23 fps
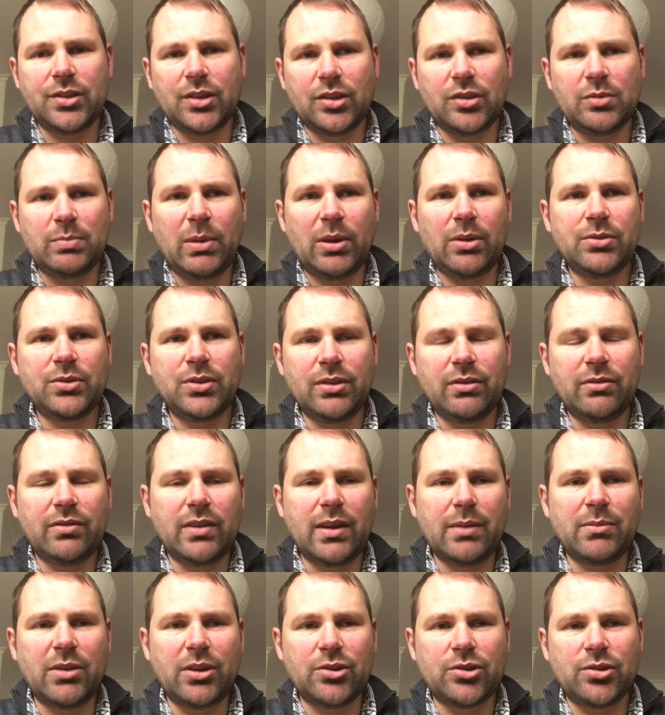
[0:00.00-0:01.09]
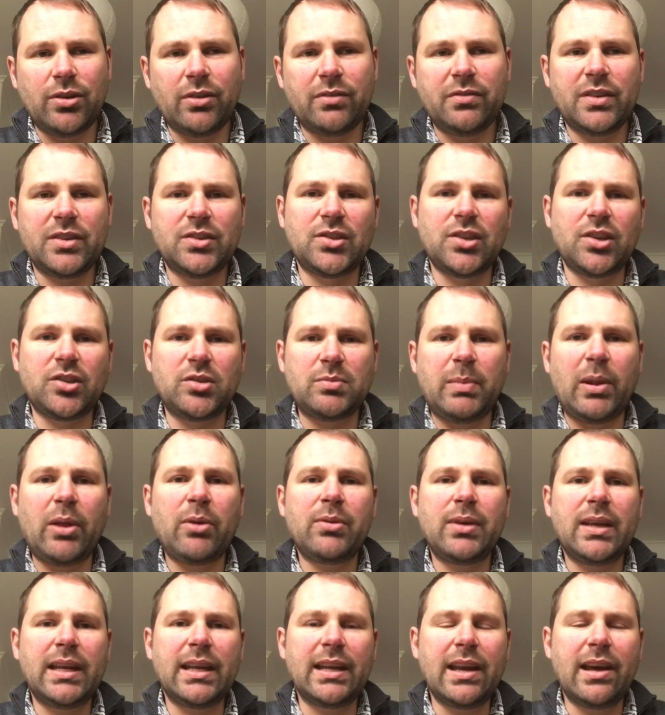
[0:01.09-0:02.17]
explosive. I'm not sure if it's
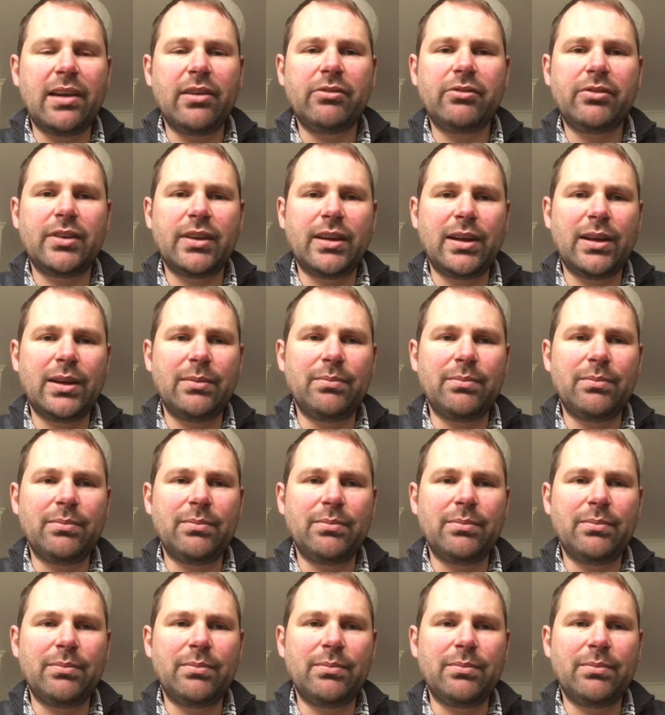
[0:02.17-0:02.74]
explodey enough.